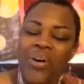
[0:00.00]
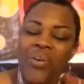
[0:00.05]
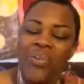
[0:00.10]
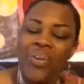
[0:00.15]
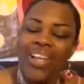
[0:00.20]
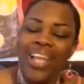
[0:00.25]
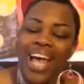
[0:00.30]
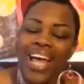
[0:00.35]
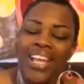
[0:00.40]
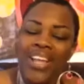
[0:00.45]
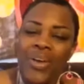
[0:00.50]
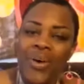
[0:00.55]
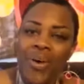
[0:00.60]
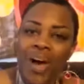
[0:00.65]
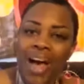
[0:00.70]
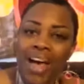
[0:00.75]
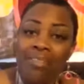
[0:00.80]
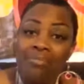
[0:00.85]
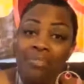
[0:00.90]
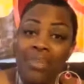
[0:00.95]
Well, I know
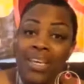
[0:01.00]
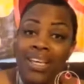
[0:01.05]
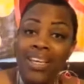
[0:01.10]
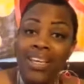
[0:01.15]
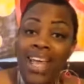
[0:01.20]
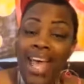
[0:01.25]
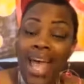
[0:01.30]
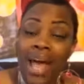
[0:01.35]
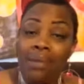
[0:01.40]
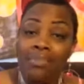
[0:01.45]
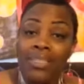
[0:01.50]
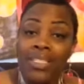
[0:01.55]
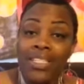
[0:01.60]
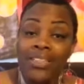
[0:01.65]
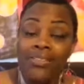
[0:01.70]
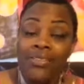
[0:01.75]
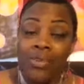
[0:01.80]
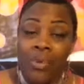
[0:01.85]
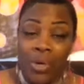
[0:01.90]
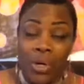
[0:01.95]
I've been
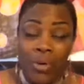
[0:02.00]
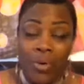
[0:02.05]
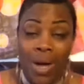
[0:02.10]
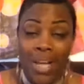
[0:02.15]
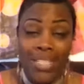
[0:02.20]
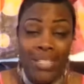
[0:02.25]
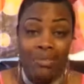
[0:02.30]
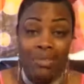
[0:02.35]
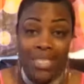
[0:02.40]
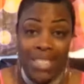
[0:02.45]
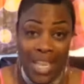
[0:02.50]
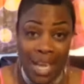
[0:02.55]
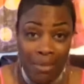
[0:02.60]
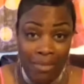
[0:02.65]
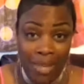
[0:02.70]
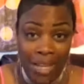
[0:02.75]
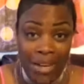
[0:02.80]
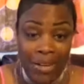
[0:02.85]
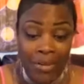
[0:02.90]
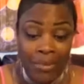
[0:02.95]
absent for quite some
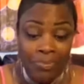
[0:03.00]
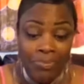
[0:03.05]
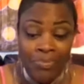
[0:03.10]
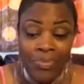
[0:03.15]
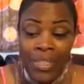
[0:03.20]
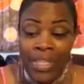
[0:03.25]
time now,